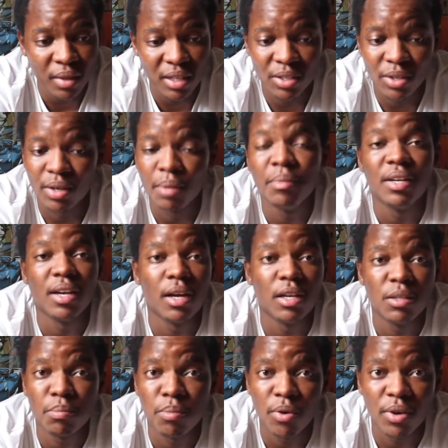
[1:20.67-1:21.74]
It's gonna be a
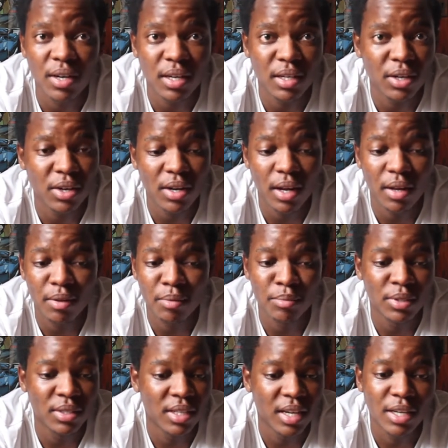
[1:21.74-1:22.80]
nice spoiler. All I'm
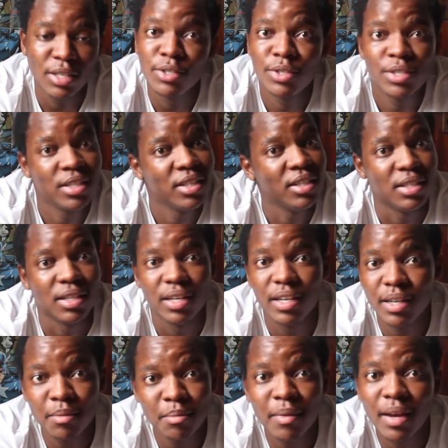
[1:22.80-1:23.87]
gonna tell you, she's a
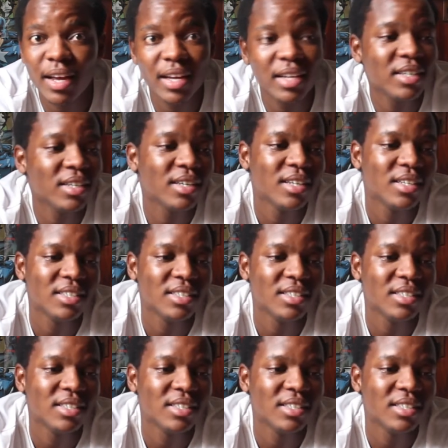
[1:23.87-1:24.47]
hitman.